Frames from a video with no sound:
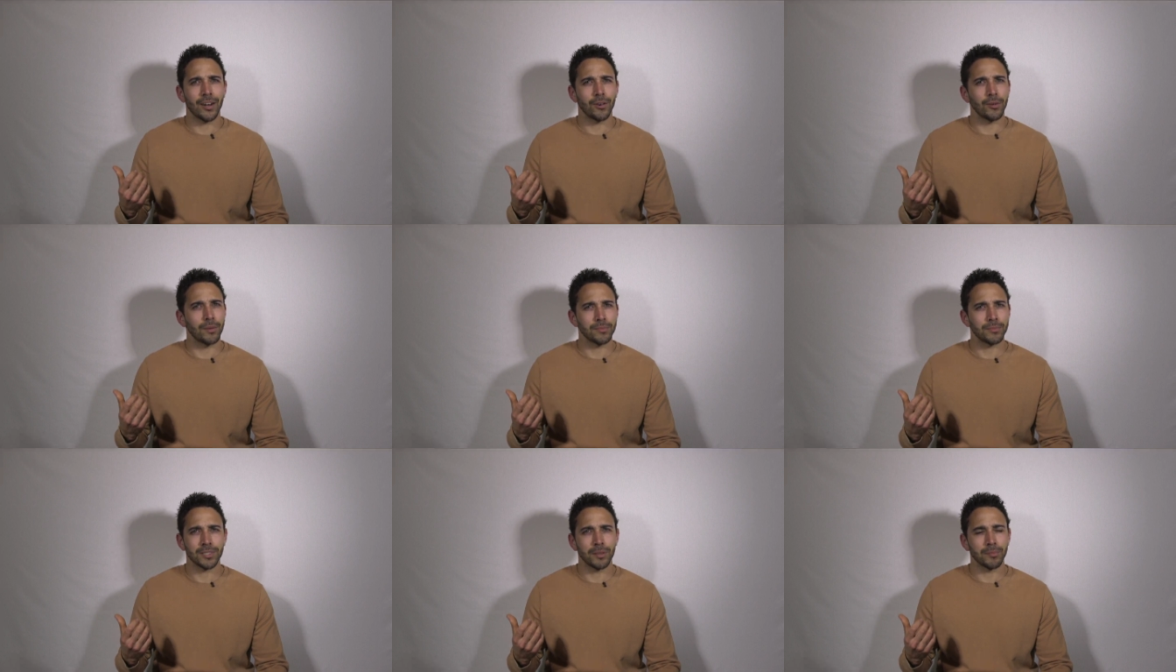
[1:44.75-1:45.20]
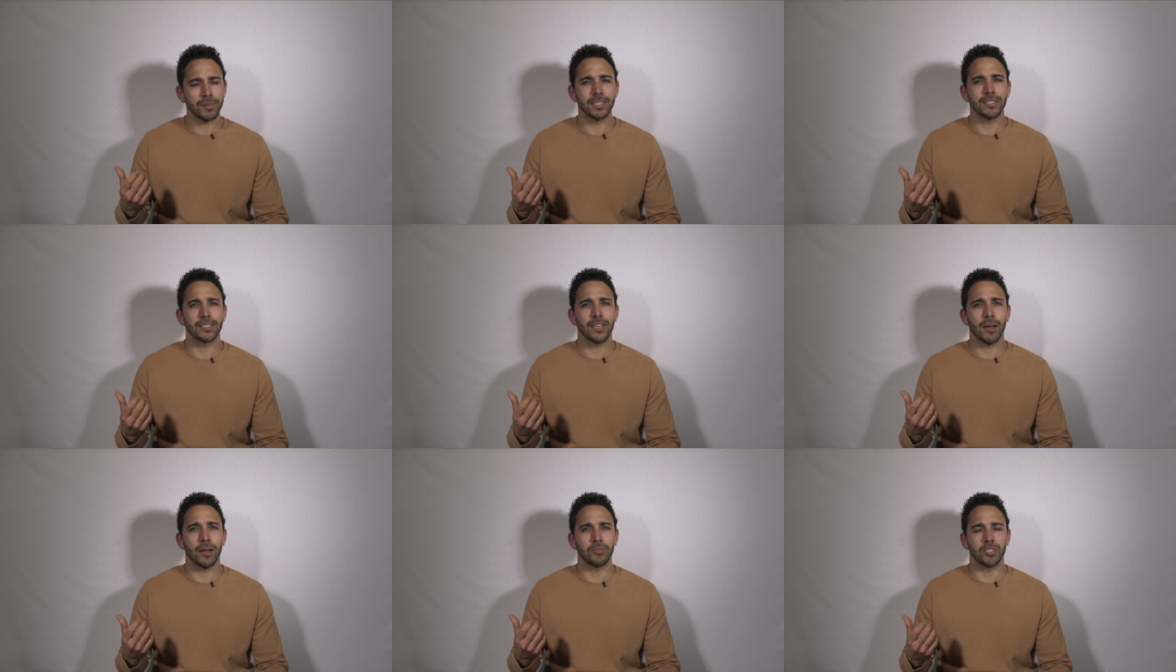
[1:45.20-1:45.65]
I don't.
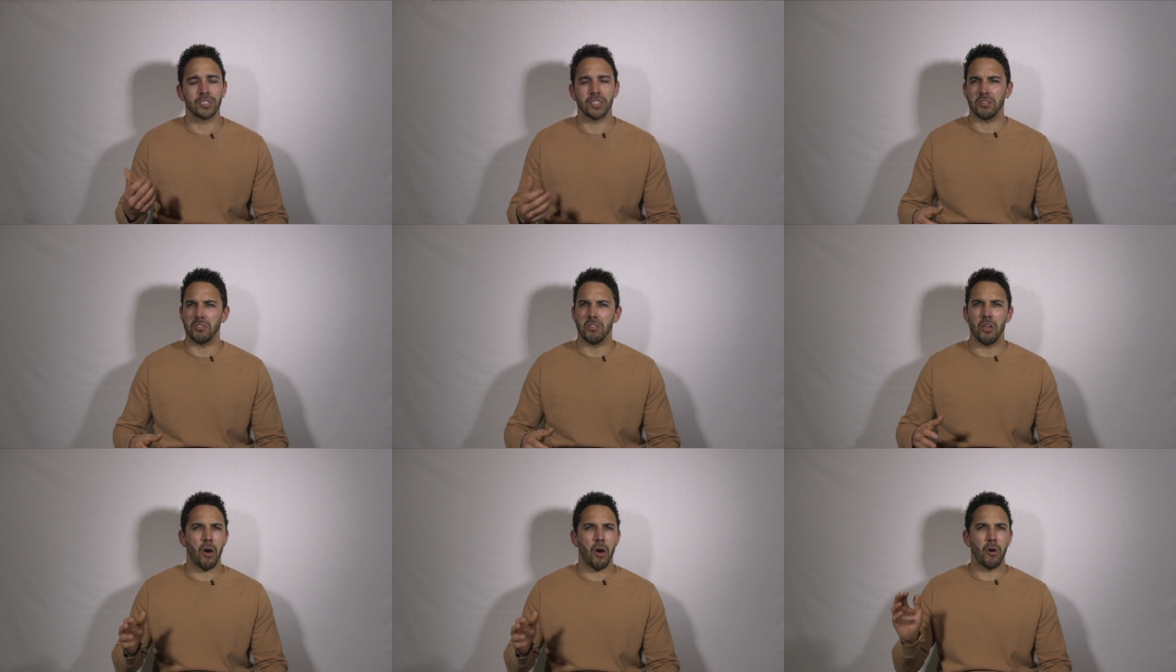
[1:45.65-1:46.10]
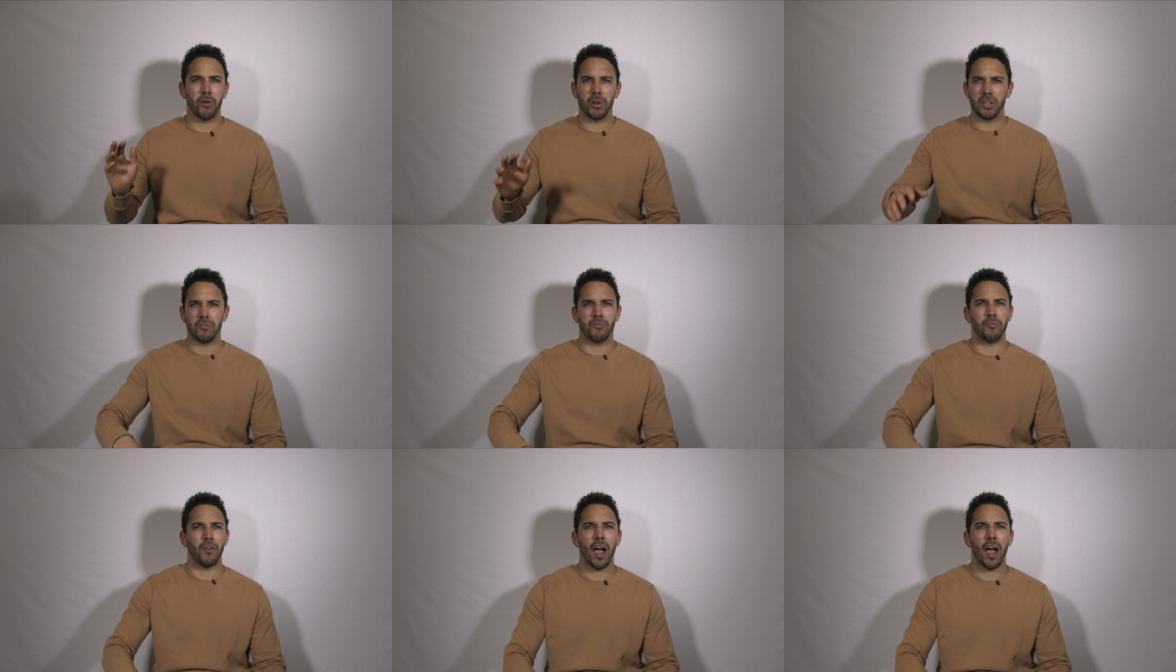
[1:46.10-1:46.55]
Something's up." She's like, "No,
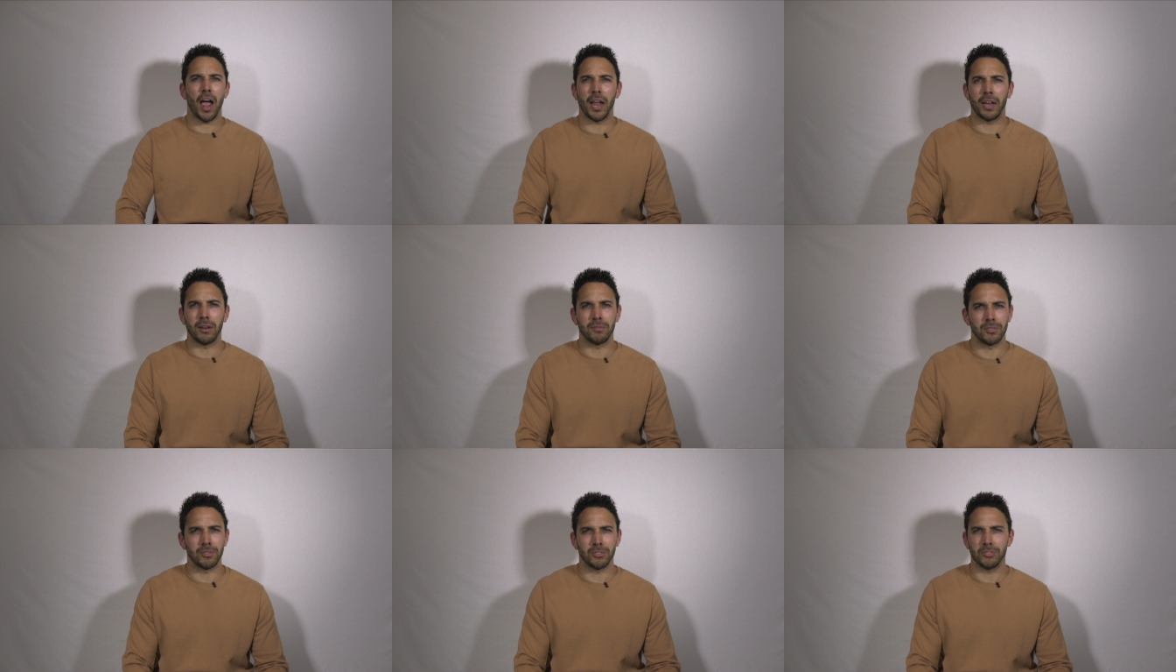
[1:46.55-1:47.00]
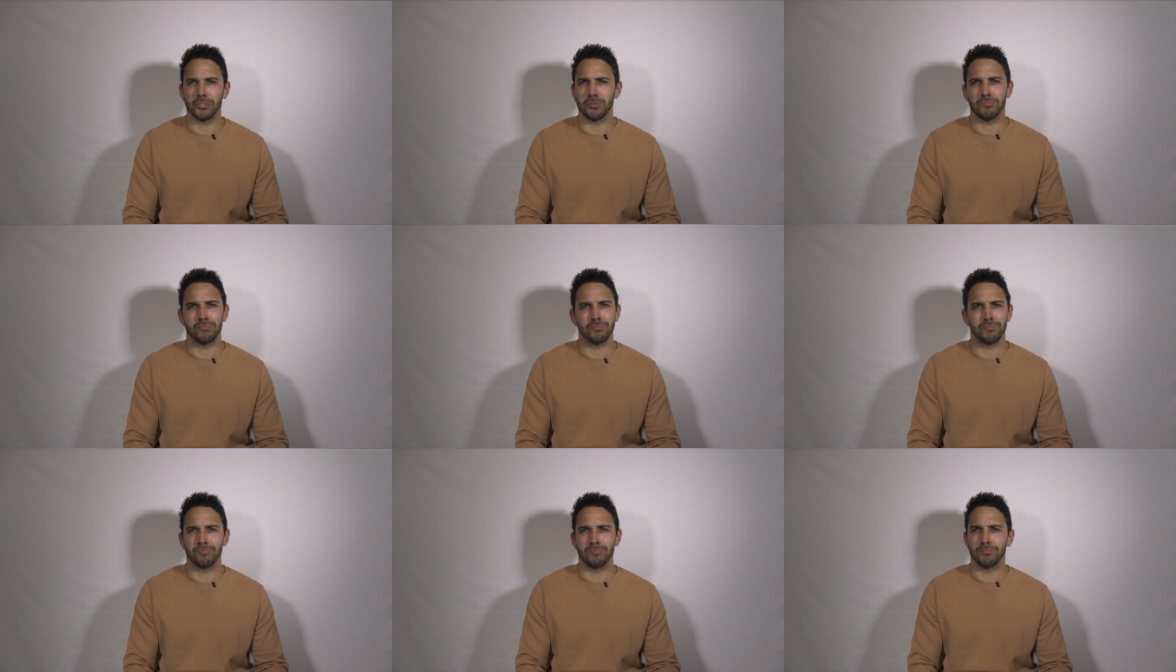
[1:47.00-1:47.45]
he's fine. You're just,
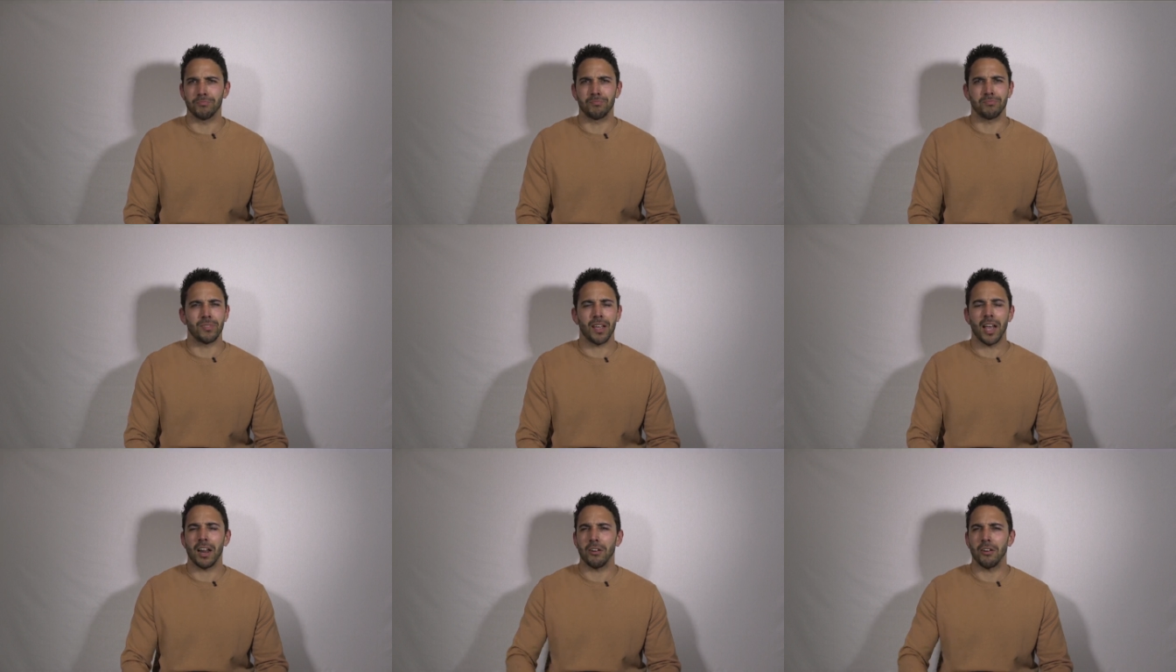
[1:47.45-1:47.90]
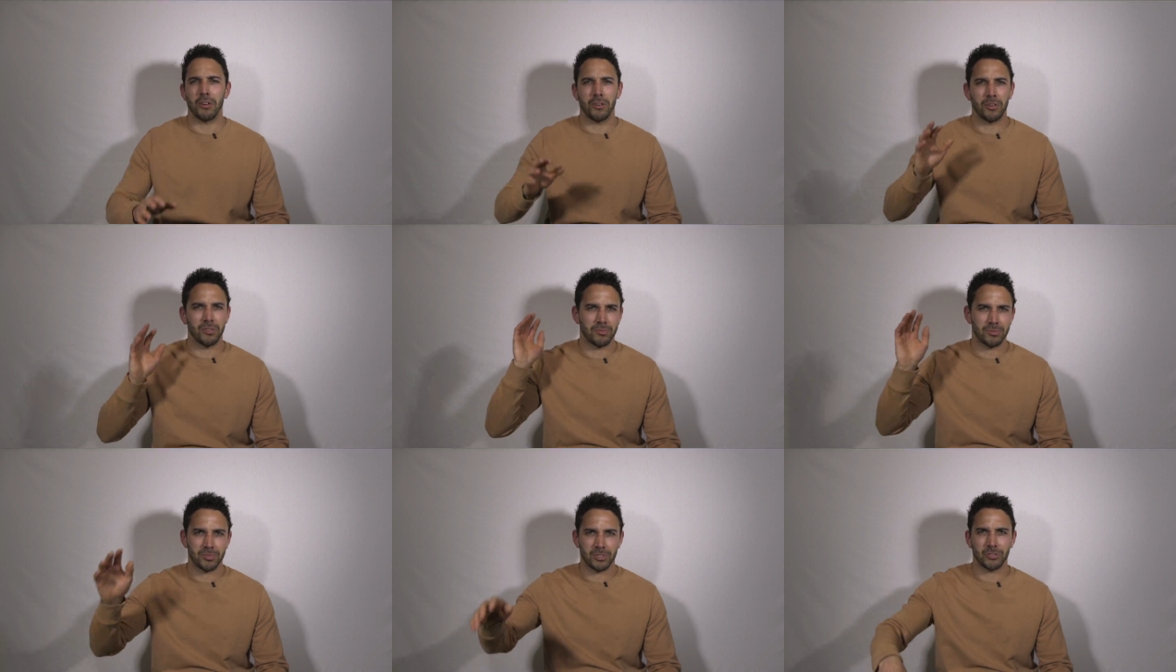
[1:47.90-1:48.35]
I don't know.
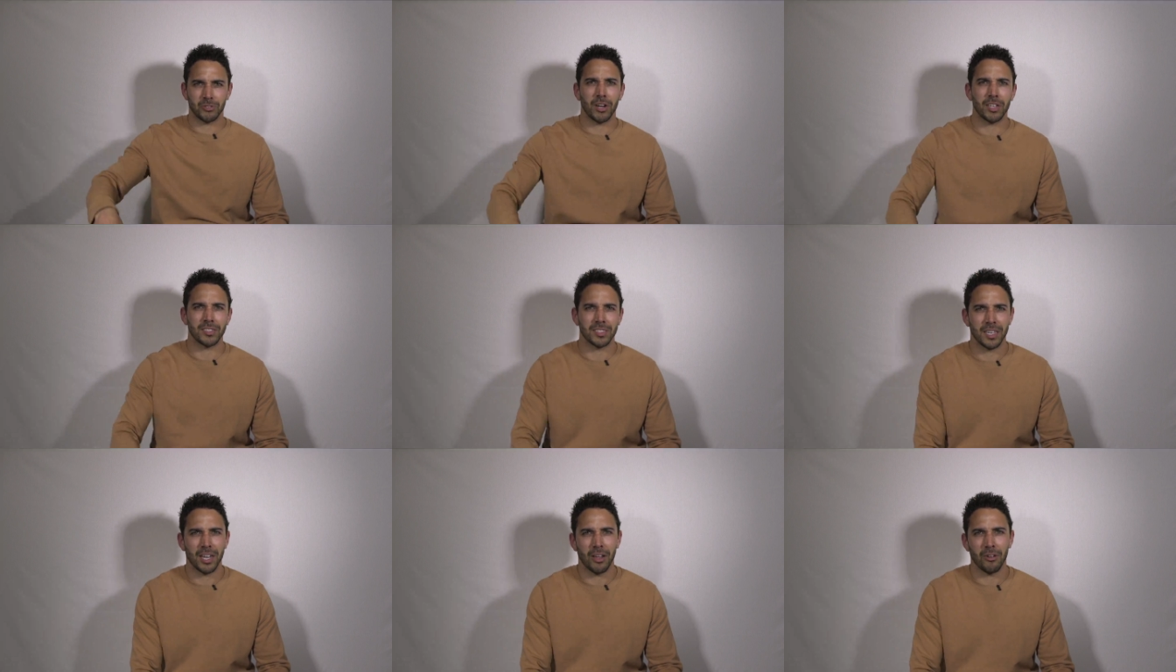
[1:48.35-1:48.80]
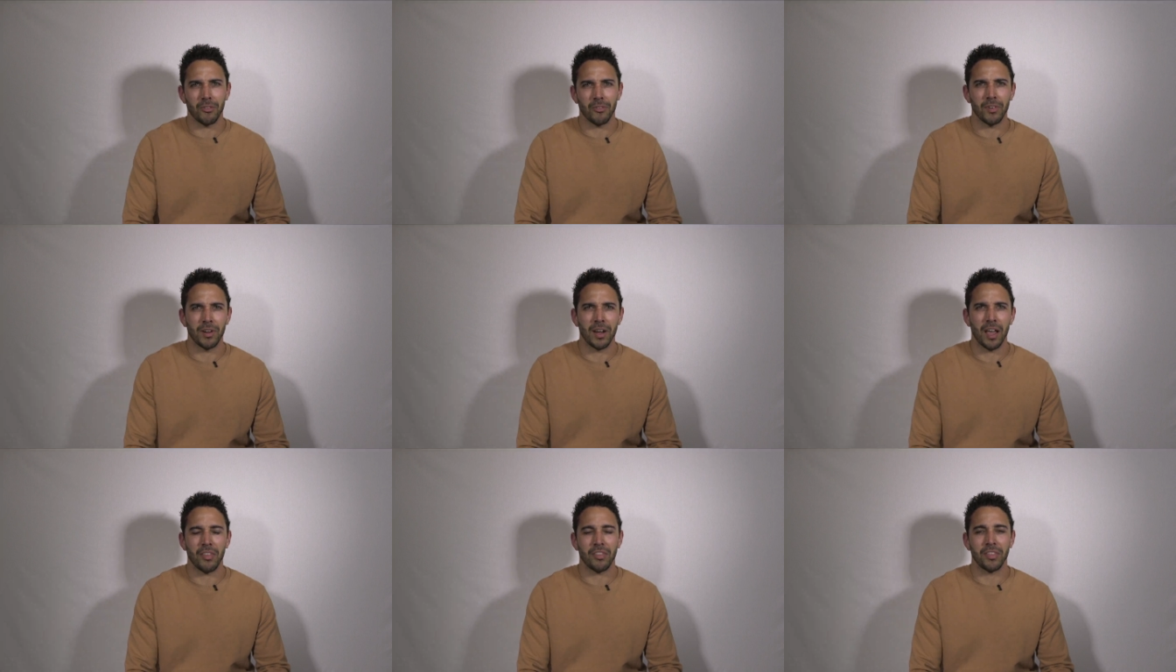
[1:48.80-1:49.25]
You're stressing out over
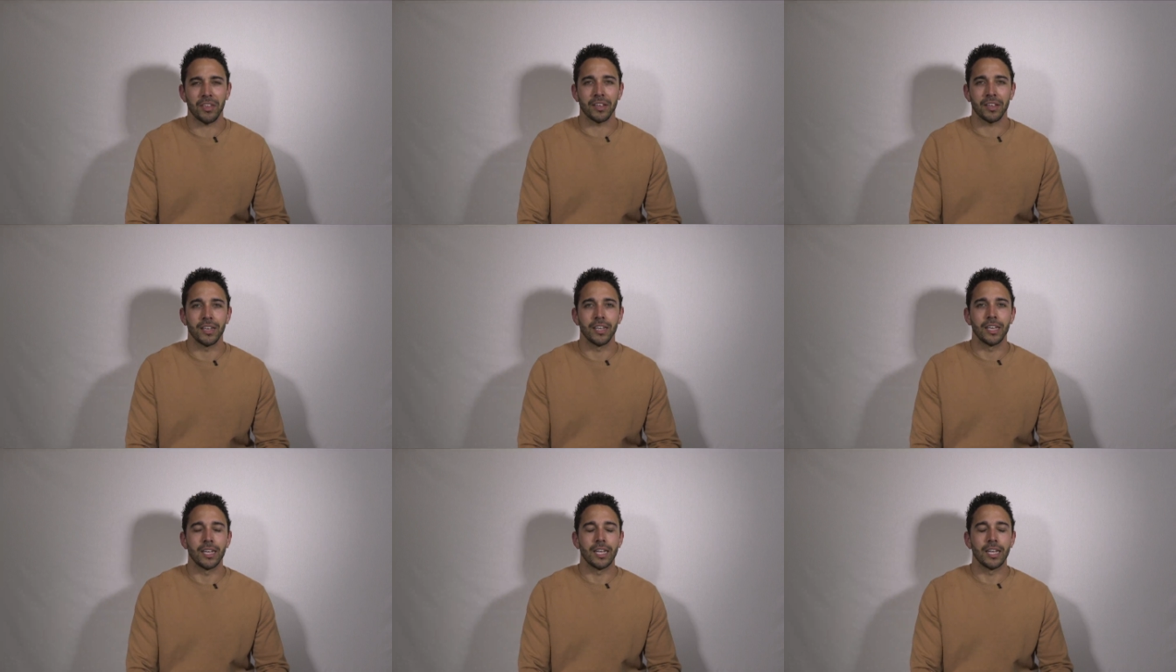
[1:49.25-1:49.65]
nothing."